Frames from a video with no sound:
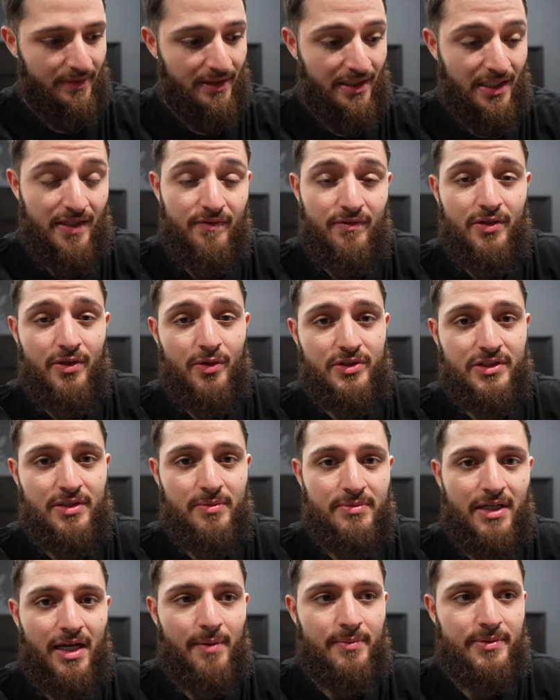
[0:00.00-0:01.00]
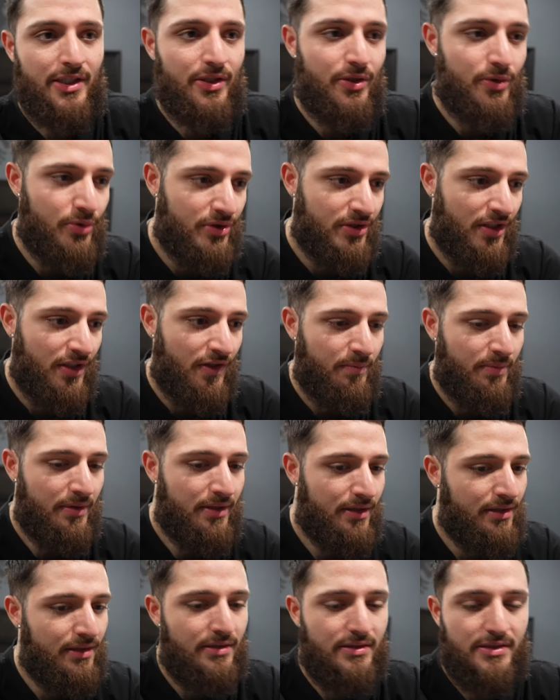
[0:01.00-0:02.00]
Even though sometimes I do stuff,
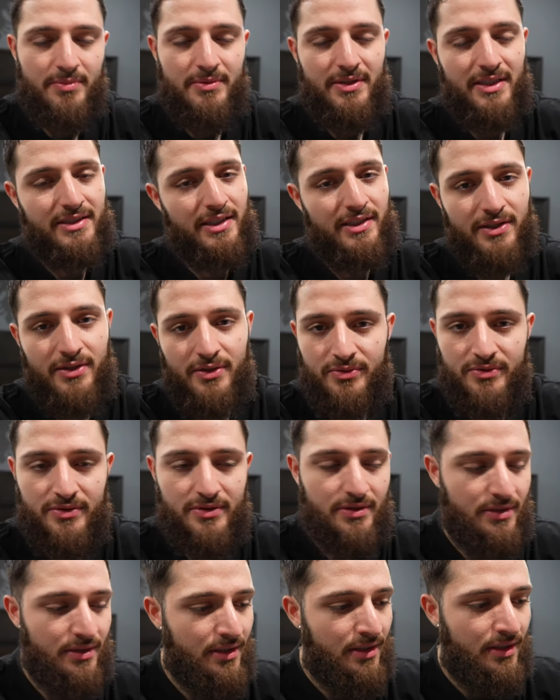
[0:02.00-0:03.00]
but some days I don't.